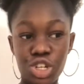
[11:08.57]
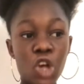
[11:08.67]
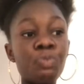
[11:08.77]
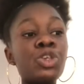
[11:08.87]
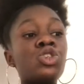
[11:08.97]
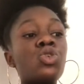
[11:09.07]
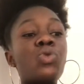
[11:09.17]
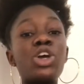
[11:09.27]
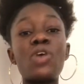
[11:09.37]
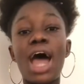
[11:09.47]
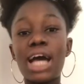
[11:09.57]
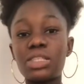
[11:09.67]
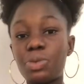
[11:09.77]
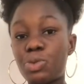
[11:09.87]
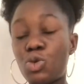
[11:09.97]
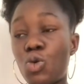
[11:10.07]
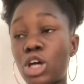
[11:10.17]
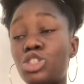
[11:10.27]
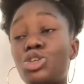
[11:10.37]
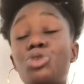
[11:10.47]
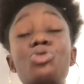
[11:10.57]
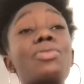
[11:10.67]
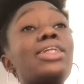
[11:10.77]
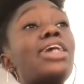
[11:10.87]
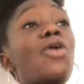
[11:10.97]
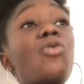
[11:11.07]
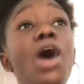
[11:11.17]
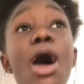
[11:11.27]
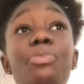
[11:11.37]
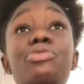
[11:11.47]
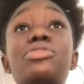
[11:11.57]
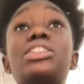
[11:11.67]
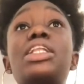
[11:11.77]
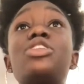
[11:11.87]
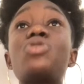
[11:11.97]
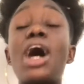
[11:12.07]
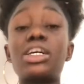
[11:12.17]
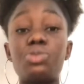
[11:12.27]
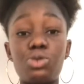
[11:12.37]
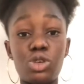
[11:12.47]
So when you ask people question, no matter what happens, learn to ask people question.